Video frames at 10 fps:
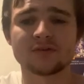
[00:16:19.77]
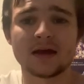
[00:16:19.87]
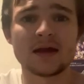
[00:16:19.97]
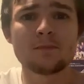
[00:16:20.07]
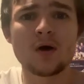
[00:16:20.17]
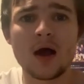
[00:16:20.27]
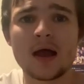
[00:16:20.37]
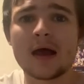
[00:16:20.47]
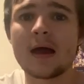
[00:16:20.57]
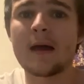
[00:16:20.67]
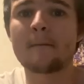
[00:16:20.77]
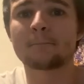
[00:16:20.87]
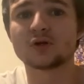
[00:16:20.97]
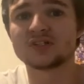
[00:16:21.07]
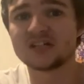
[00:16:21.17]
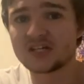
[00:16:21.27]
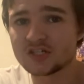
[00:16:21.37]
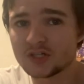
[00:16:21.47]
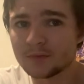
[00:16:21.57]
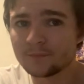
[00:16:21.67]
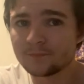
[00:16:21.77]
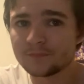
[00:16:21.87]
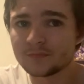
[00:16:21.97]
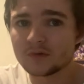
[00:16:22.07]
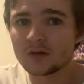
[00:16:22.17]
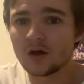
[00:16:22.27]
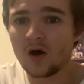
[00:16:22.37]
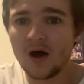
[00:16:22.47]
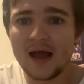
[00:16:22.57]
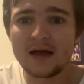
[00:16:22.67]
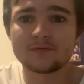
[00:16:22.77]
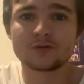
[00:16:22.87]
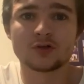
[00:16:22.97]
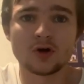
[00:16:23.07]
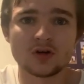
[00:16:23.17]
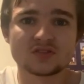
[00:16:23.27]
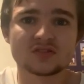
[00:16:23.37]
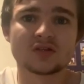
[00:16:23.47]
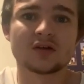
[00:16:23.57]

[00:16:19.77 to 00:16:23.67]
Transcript: Now in my prediction, I have got